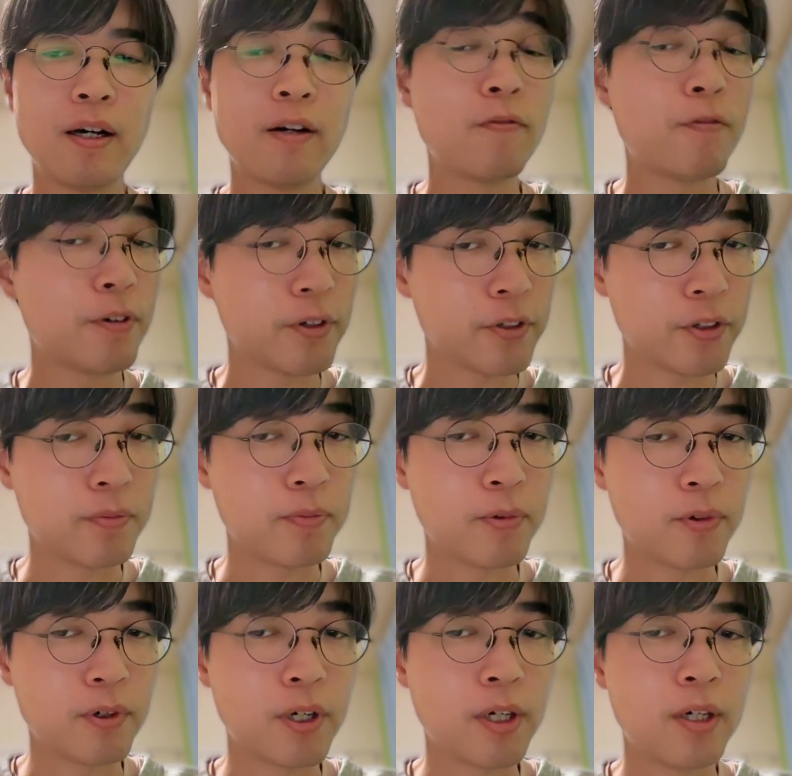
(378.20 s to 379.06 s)

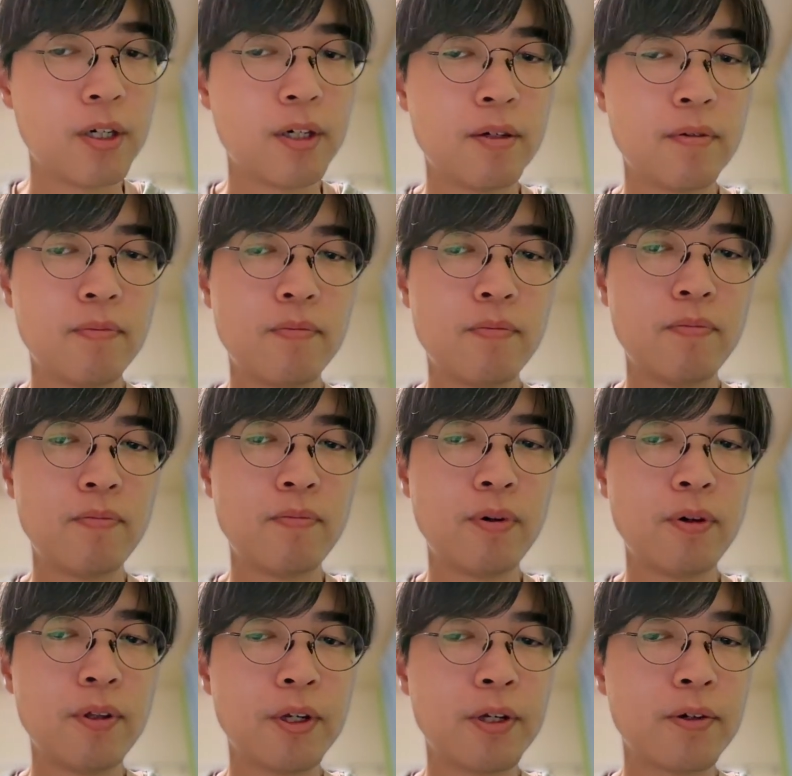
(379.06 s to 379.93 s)
Furthermore,
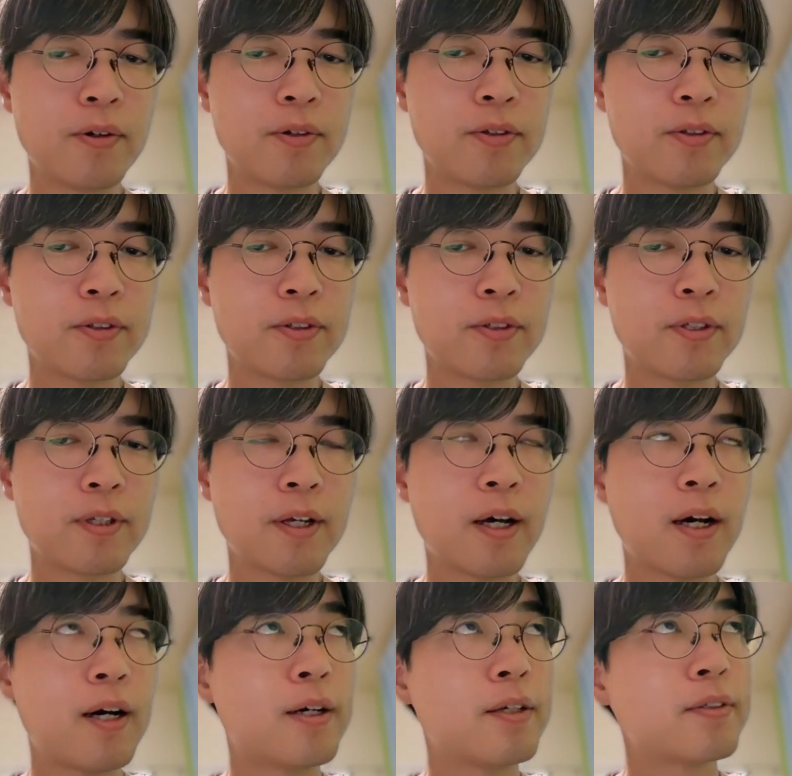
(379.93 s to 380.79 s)
polygons
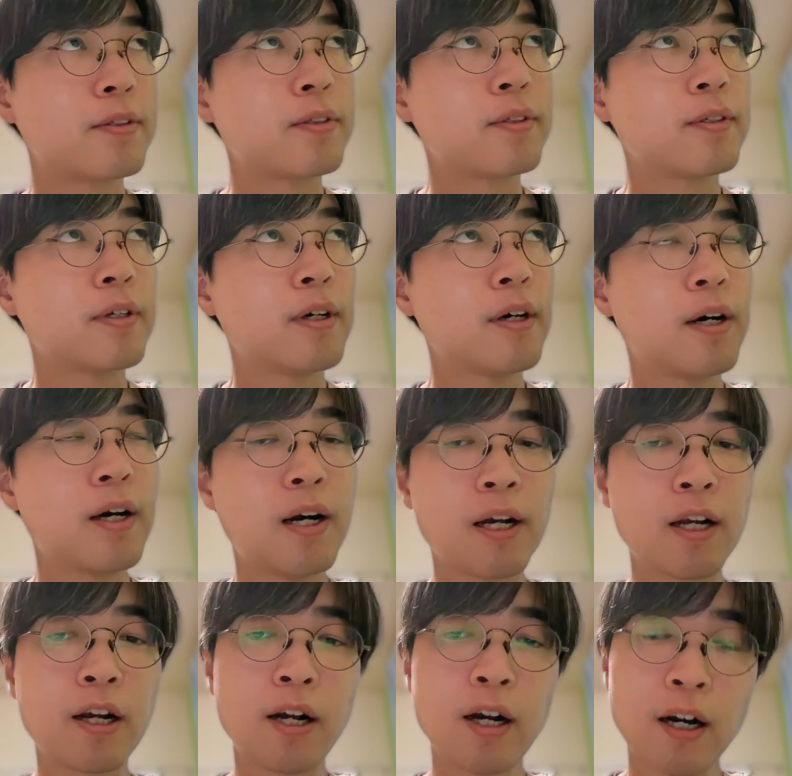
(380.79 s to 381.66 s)
has
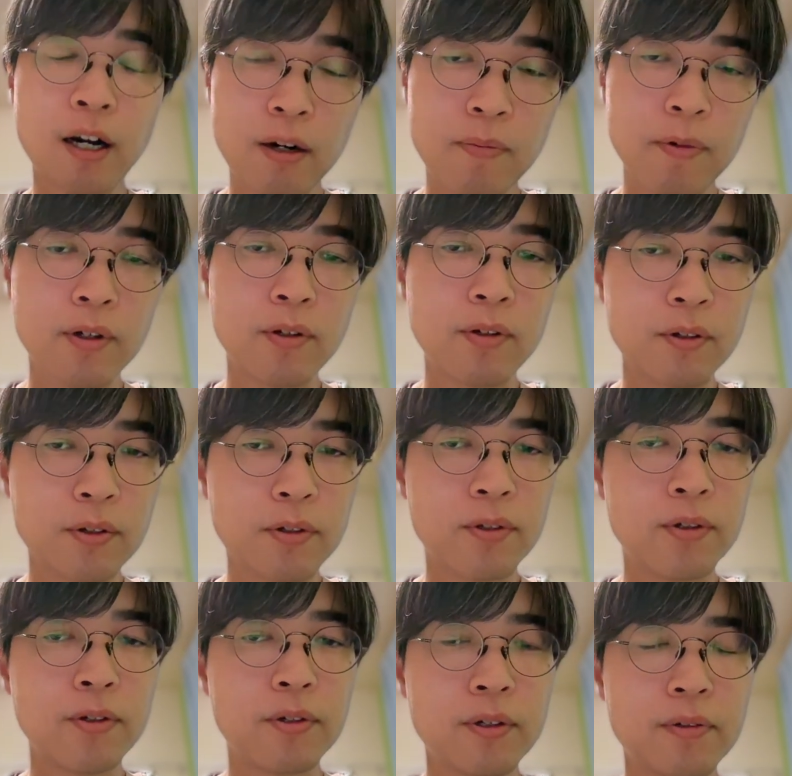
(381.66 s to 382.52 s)
a common
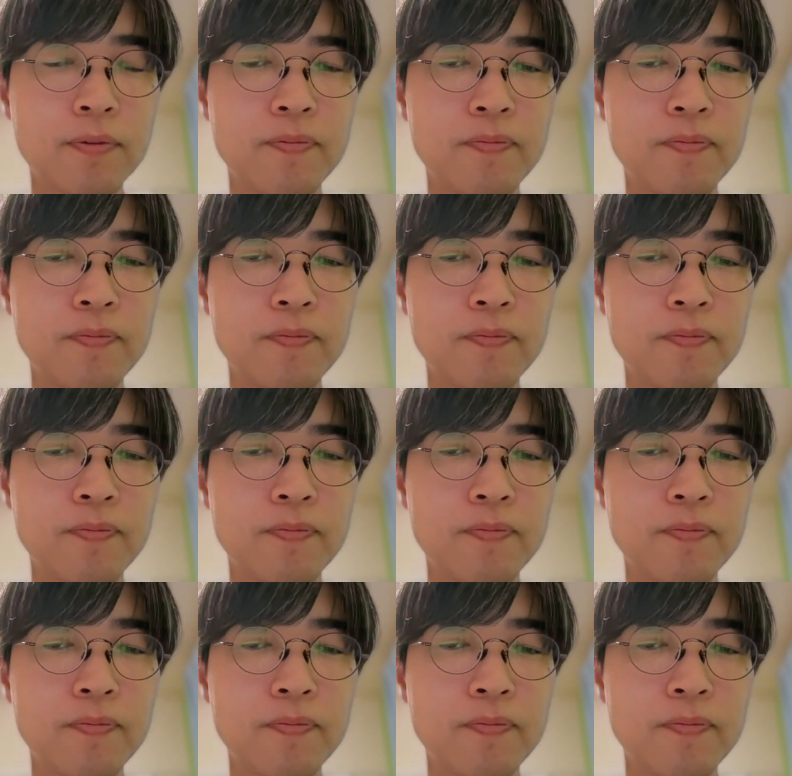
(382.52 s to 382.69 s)
rule